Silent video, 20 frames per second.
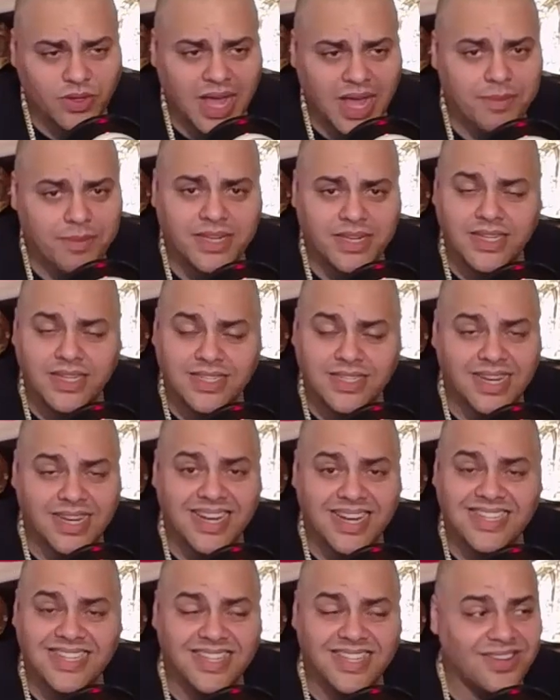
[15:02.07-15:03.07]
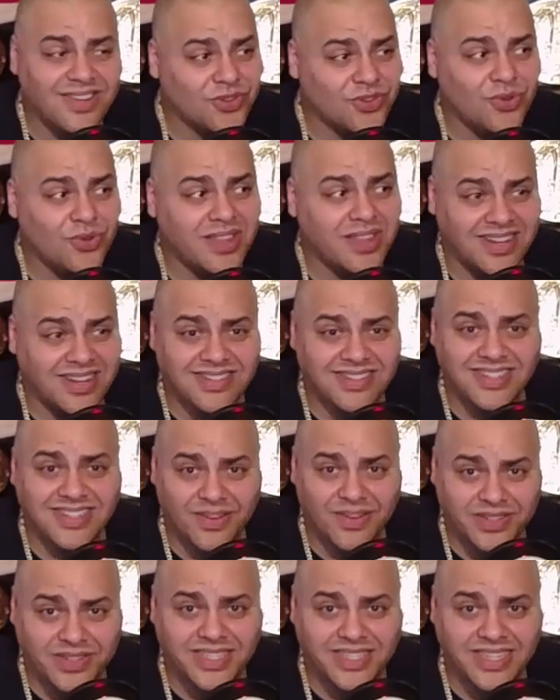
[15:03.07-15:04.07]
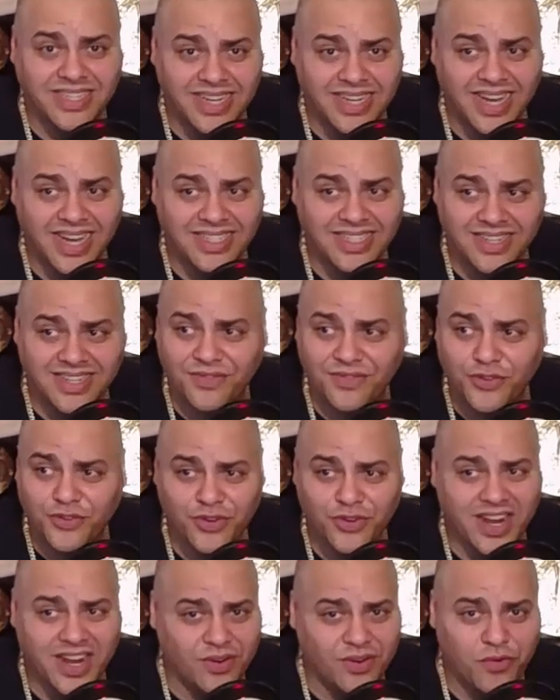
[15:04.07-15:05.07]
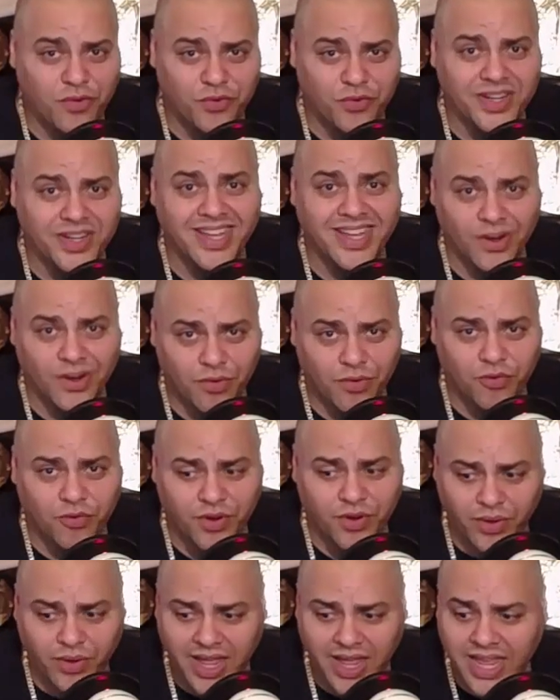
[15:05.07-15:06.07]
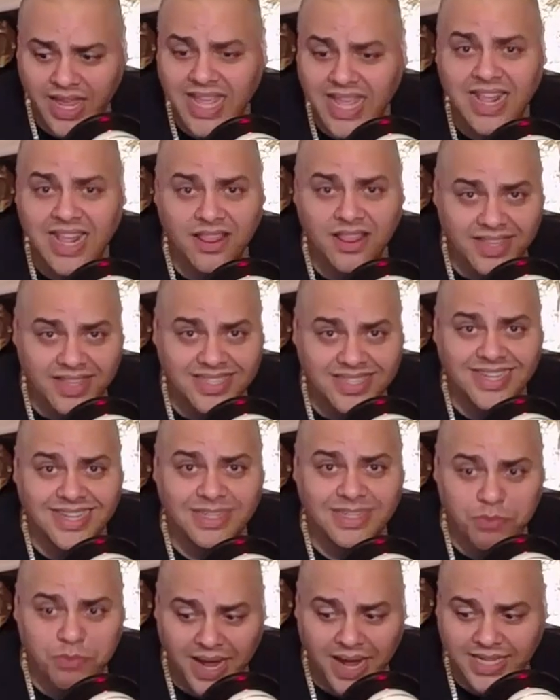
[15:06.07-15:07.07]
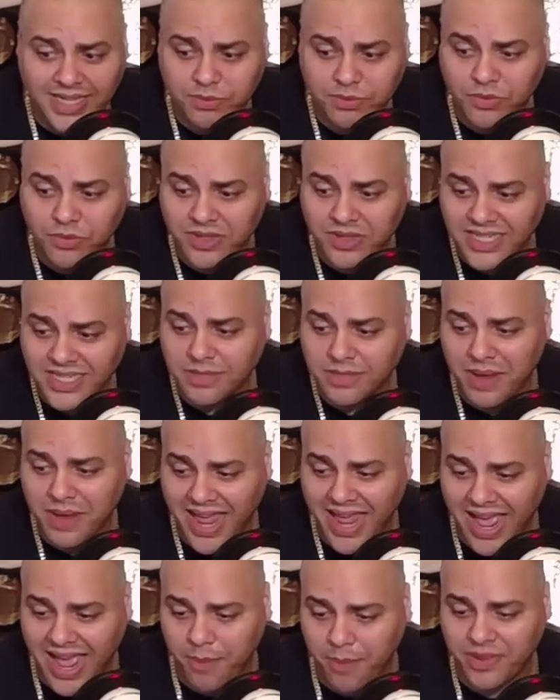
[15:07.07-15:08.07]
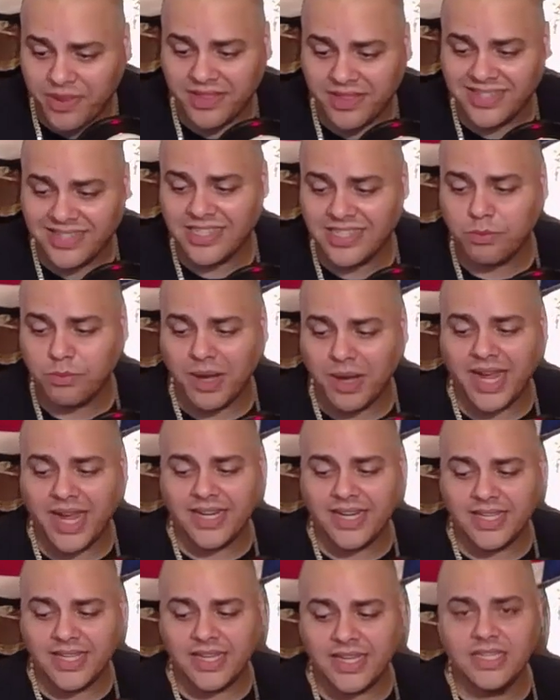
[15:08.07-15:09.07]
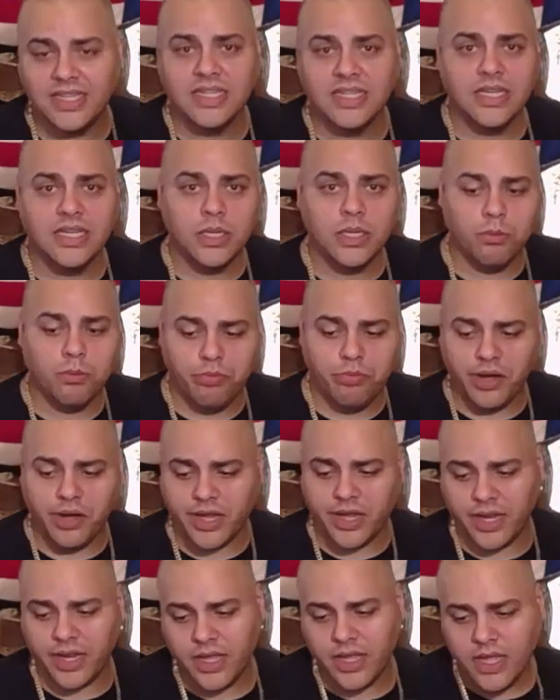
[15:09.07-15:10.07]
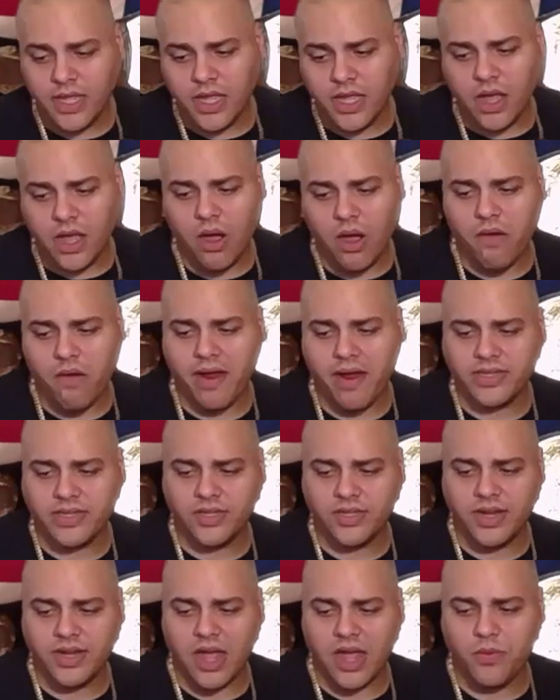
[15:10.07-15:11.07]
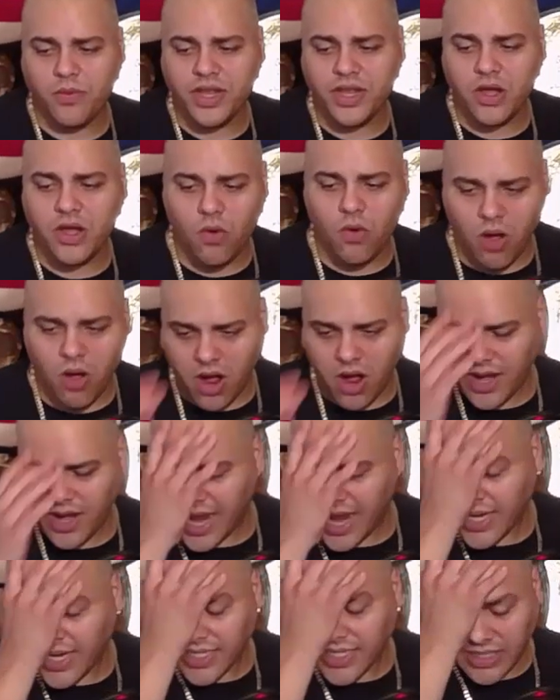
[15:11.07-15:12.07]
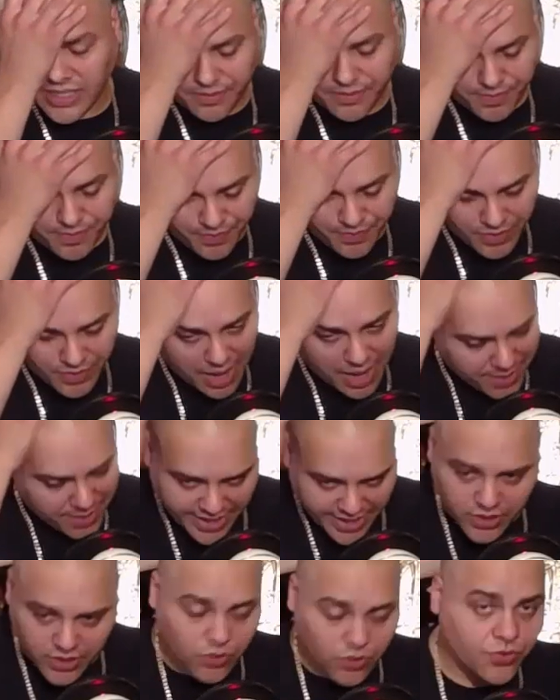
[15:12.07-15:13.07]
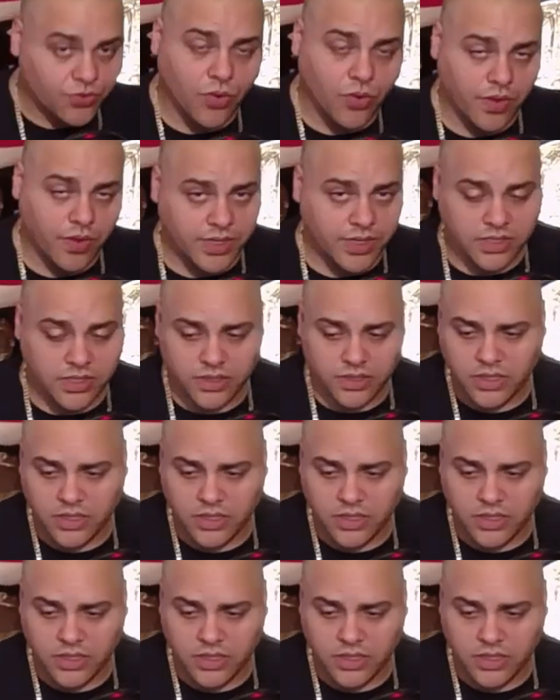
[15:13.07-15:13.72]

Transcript: I mean, listen, it is the year two thousand seventeen, guys, and if you're not over it, get over it, okay? This is possible. This may happen. This is my idea. Book it. All right, so now we go on, and listen, I'm not going to go through all this.